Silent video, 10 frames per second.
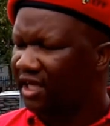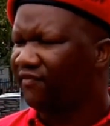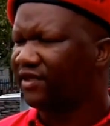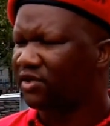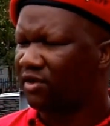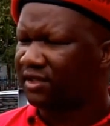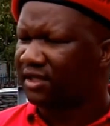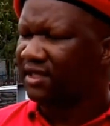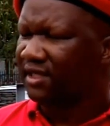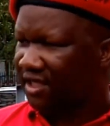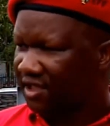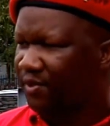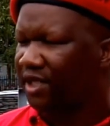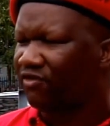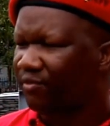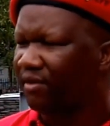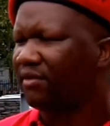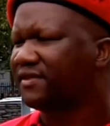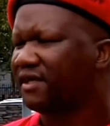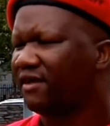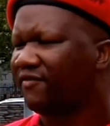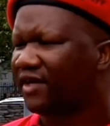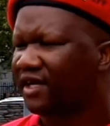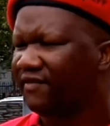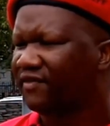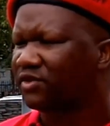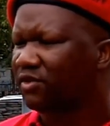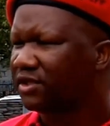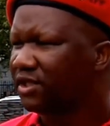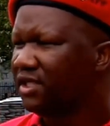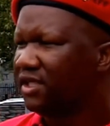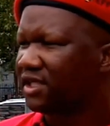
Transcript: If it's got respect of people of South Africa, if it's got